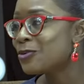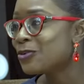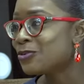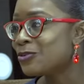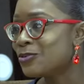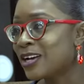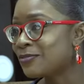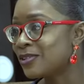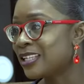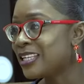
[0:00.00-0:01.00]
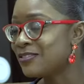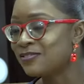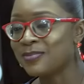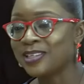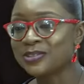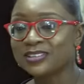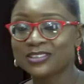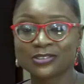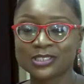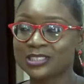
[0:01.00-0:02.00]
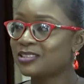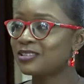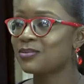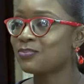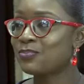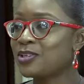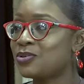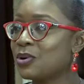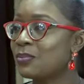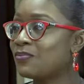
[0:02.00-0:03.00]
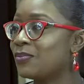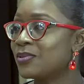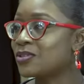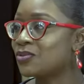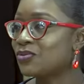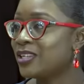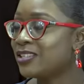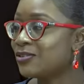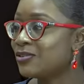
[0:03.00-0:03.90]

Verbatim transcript: know you. You have to leave. My daughter just picked you up from the street.